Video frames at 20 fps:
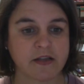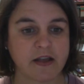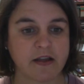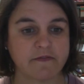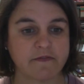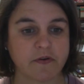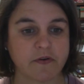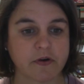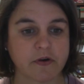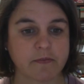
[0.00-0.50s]
and
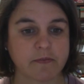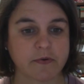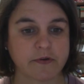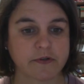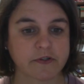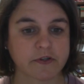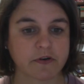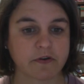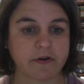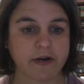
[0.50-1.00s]
phone
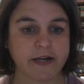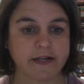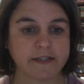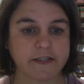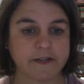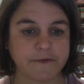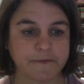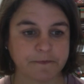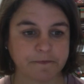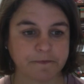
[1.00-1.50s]
numbers
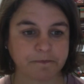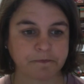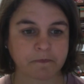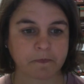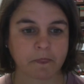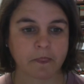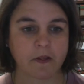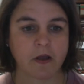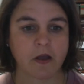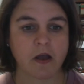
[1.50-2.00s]
corrected.
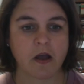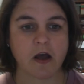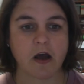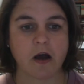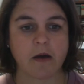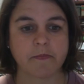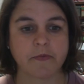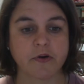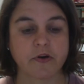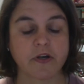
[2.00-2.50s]

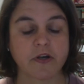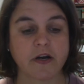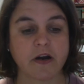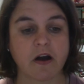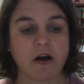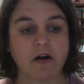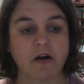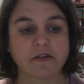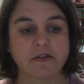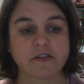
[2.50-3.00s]
You're going to
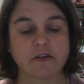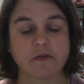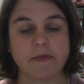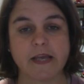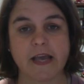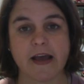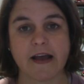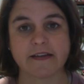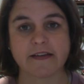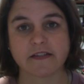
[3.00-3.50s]
also
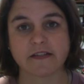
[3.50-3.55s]
be asked